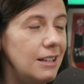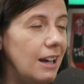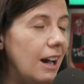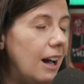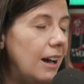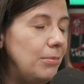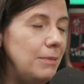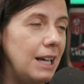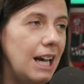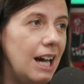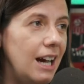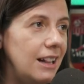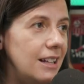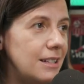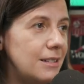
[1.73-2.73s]
Oh my
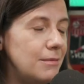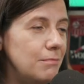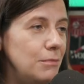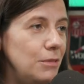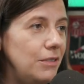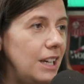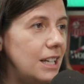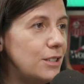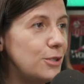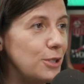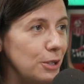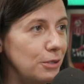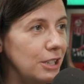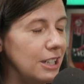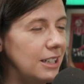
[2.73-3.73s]
God, this movie is
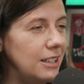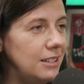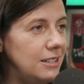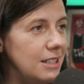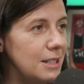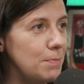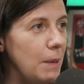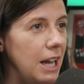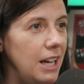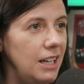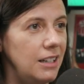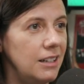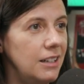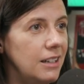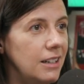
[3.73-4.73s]
so good, despite
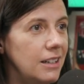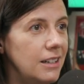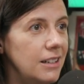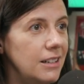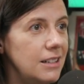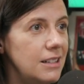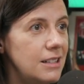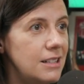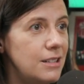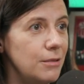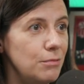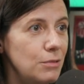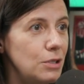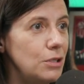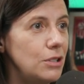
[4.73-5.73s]

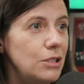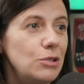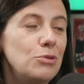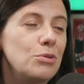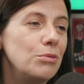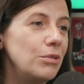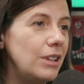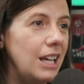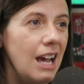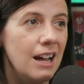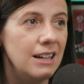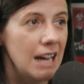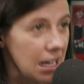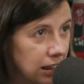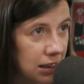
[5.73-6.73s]
some truly
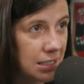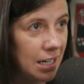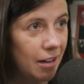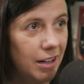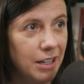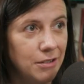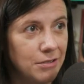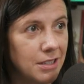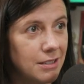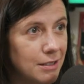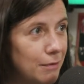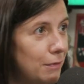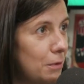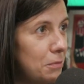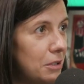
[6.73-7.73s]
unnecessary uses
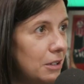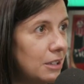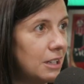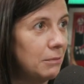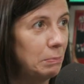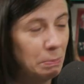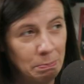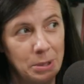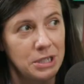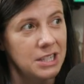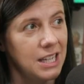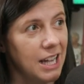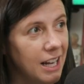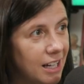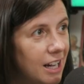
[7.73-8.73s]
of the word pussy and